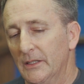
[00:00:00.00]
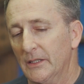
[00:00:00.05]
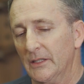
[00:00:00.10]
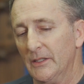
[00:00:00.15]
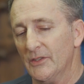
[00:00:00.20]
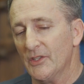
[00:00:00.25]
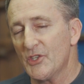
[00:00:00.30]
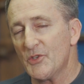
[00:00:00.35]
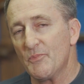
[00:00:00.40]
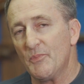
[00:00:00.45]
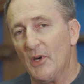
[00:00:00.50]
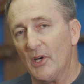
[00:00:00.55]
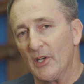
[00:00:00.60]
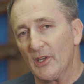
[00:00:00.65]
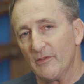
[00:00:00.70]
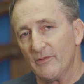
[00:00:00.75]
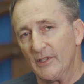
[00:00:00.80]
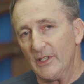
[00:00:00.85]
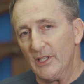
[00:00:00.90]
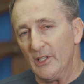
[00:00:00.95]
In this part of
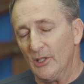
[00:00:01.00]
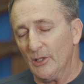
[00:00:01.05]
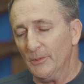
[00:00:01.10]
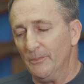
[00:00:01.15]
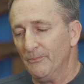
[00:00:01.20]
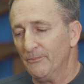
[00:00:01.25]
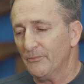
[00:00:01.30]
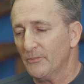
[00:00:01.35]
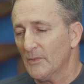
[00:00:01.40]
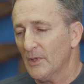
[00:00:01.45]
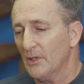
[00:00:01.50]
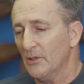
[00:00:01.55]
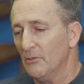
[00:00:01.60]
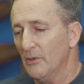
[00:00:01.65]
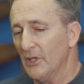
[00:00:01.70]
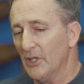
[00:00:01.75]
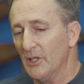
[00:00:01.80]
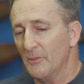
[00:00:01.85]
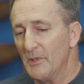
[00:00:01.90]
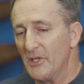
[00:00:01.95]
the video,
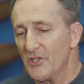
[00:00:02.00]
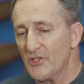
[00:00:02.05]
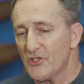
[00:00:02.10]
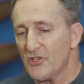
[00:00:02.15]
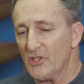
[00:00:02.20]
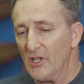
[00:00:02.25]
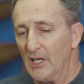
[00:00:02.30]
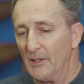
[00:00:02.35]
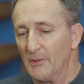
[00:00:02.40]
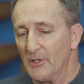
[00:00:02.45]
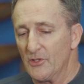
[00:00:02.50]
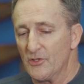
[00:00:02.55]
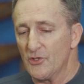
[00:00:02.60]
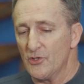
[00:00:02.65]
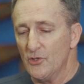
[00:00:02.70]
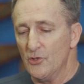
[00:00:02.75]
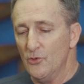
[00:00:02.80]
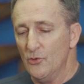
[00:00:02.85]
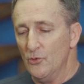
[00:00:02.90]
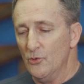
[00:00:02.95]
we're going to be describing
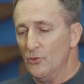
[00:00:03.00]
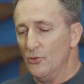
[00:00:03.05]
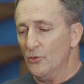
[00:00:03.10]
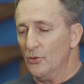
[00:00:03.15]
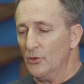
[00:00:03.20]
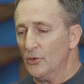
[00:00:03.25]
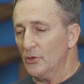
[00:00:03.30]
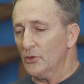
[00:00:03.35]
to you